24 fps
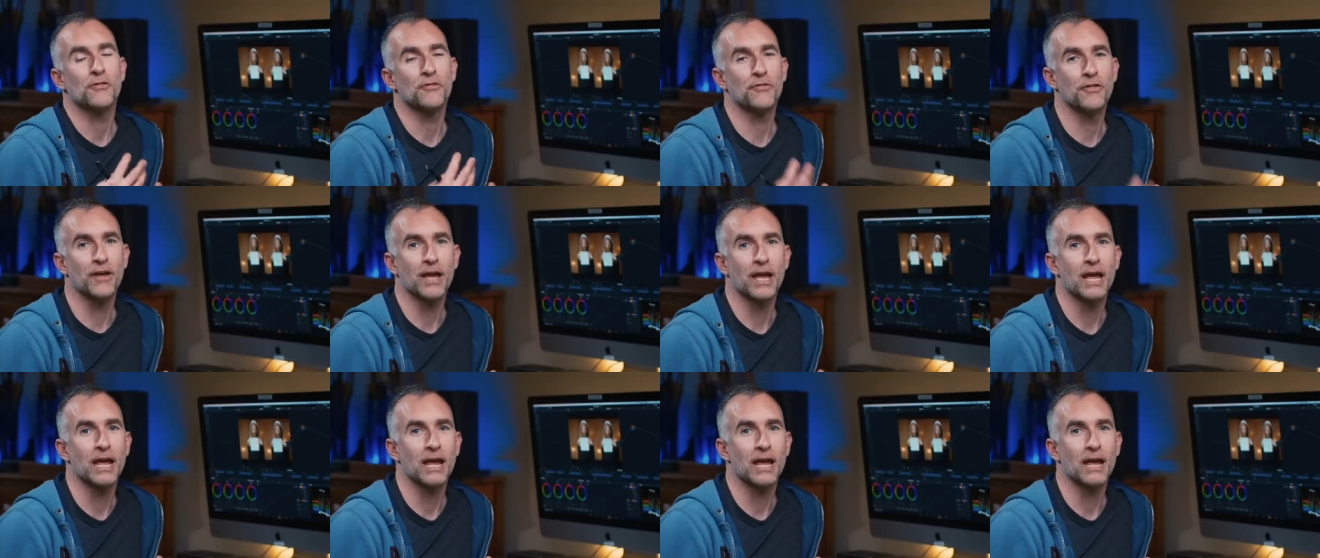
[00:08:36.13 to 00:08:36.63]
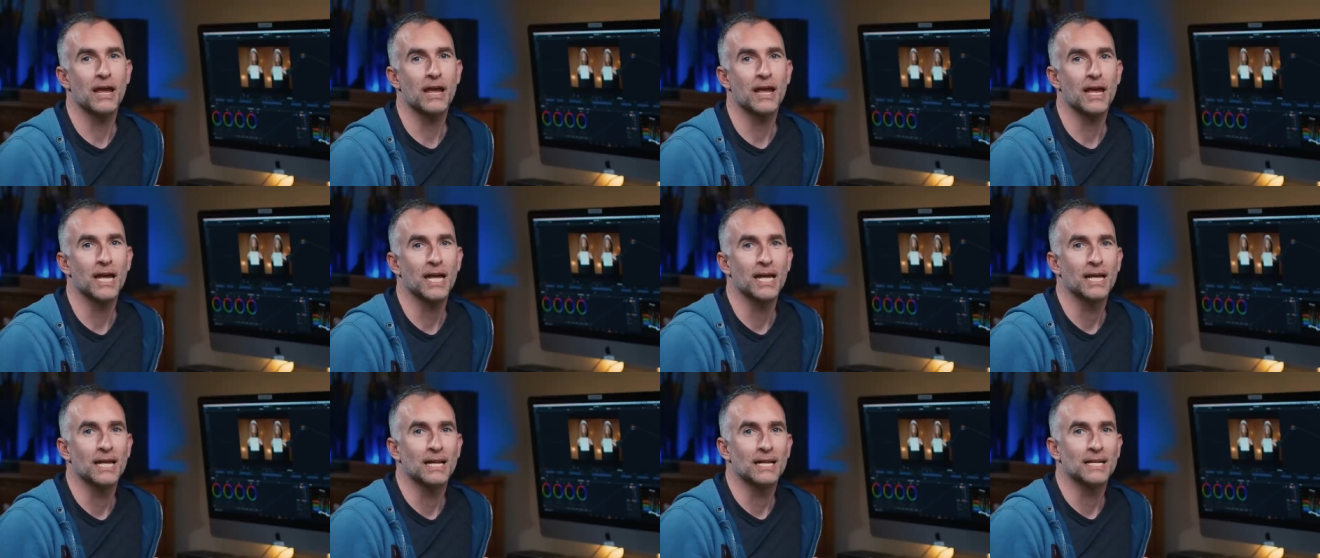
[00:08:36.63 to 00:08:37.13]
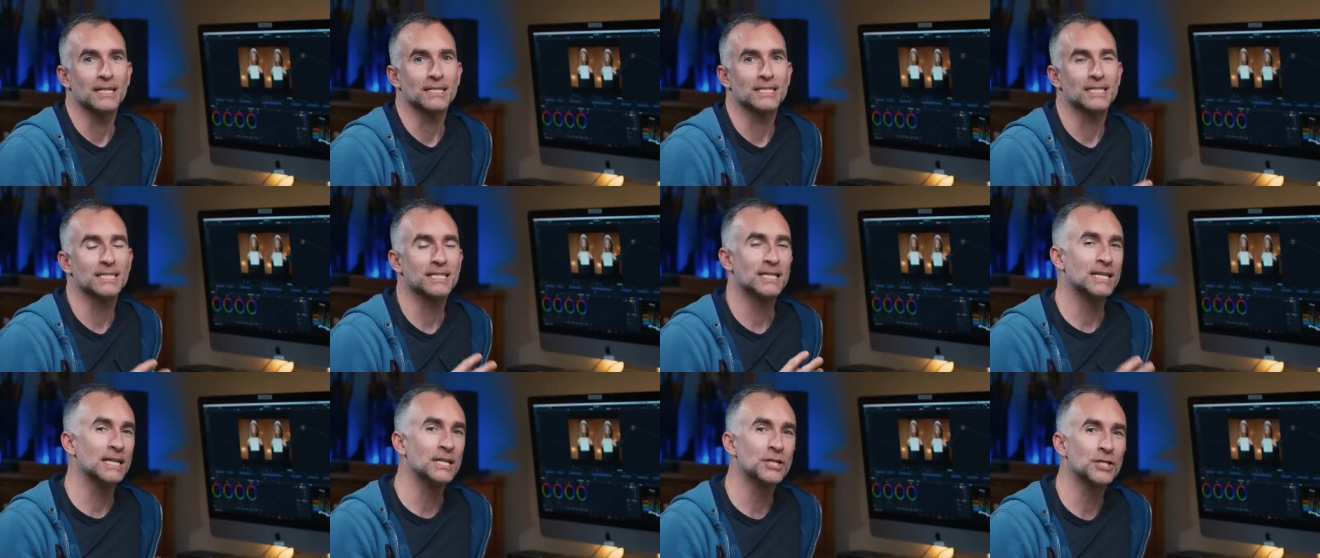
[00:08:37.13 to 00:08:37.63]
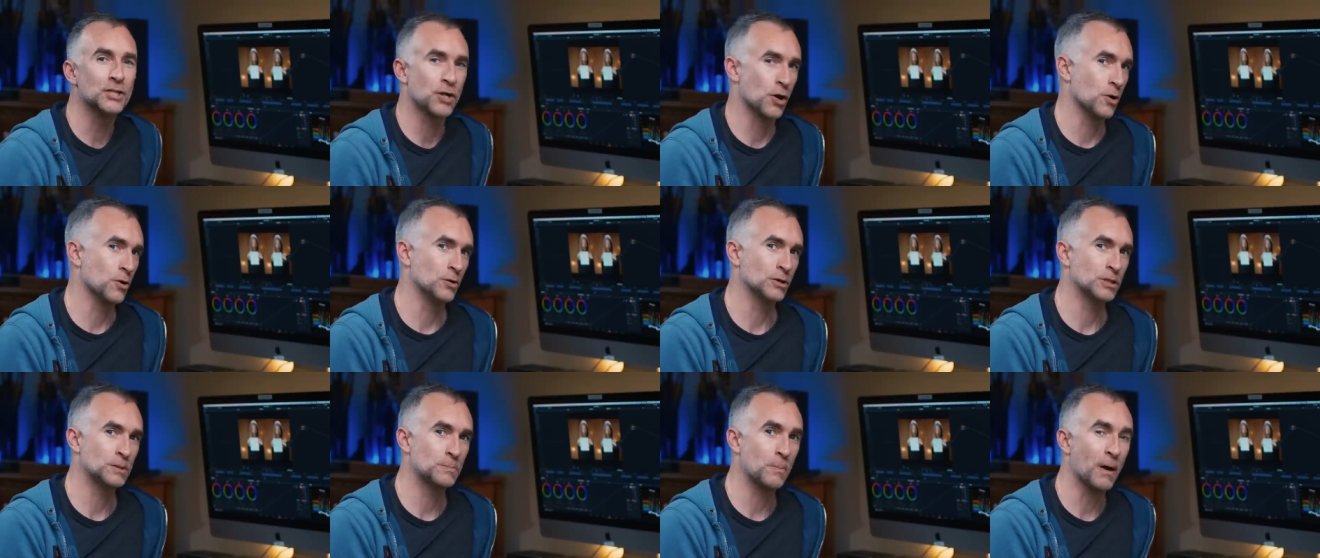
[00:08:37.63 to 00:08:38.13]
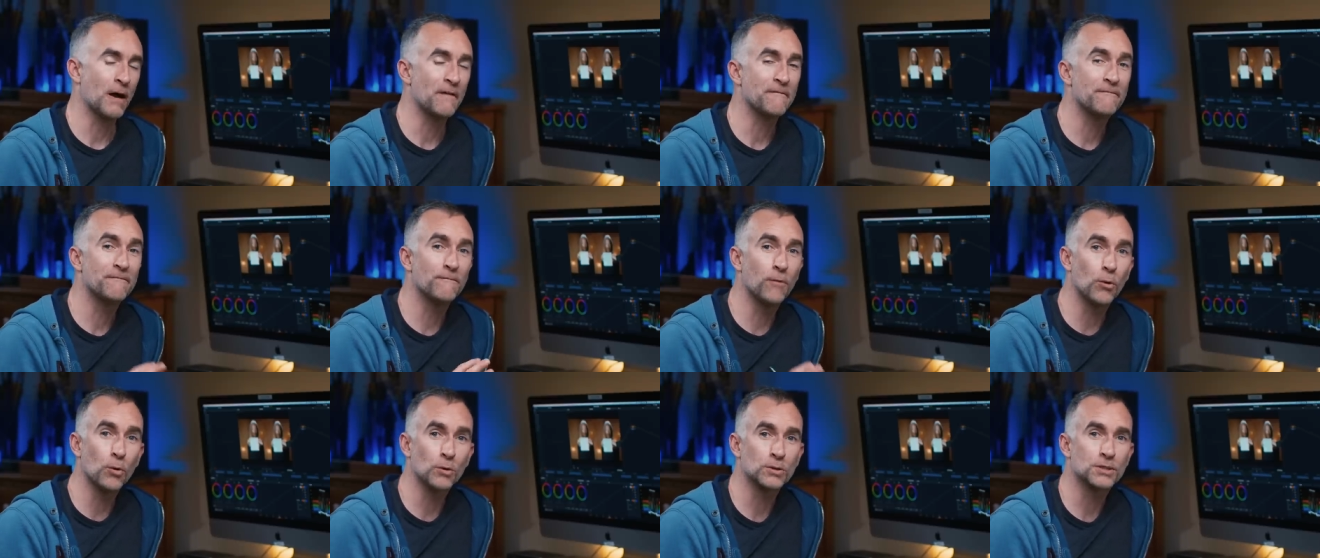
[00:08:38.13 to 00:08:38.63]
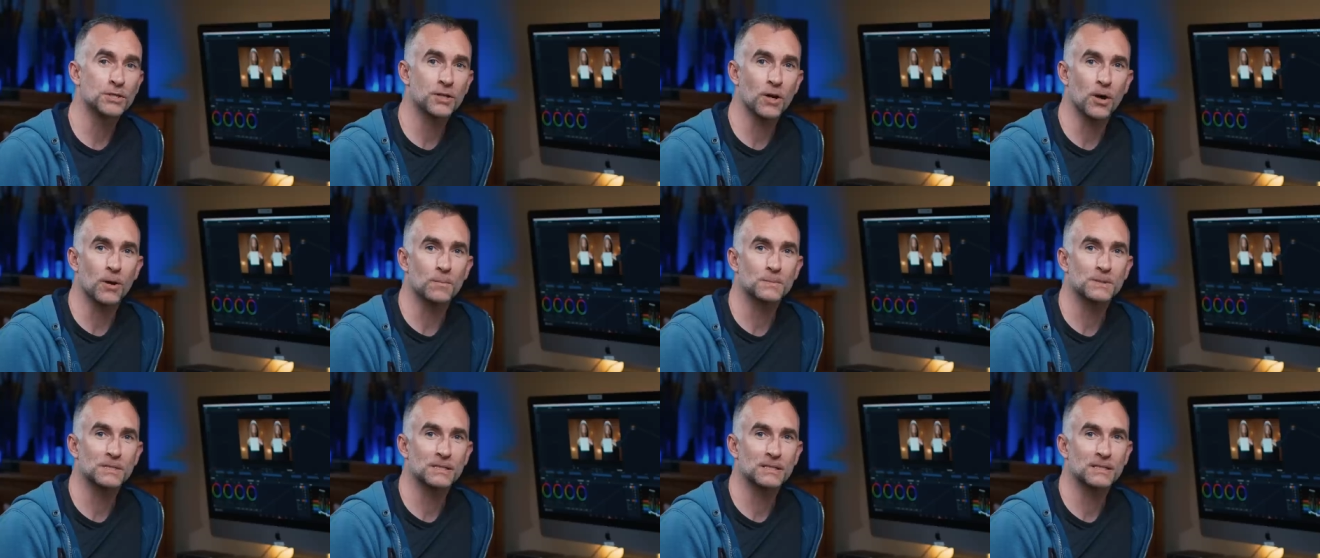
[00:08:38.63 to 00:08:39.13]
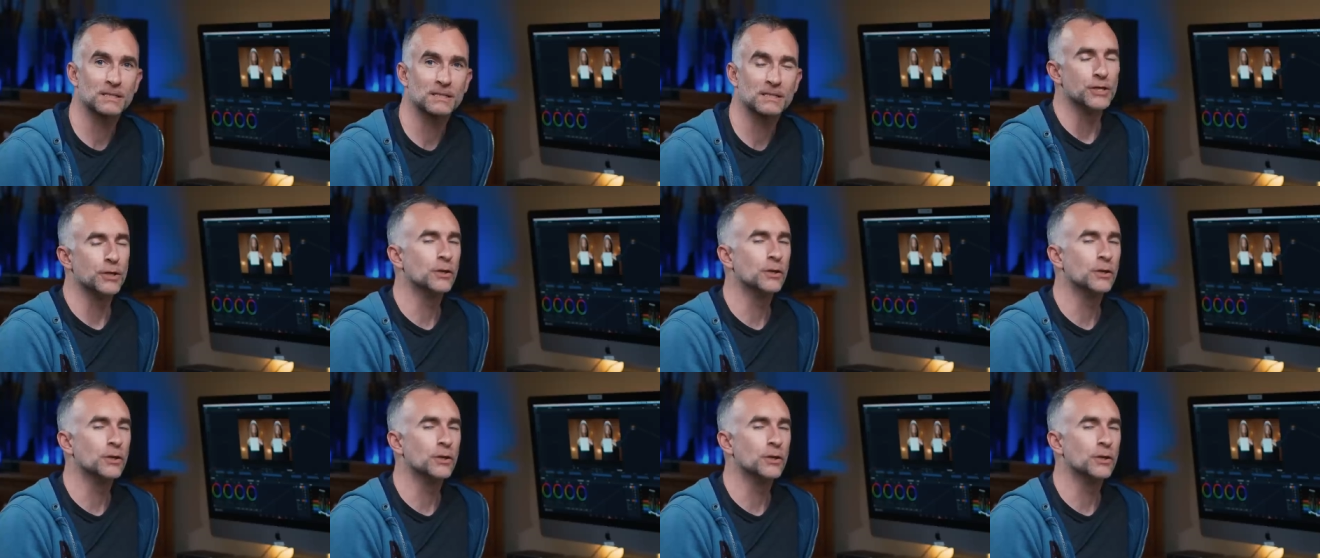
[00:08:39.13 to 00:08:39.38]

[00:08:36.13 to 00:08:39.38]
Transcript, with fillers: their skin tones by four stops.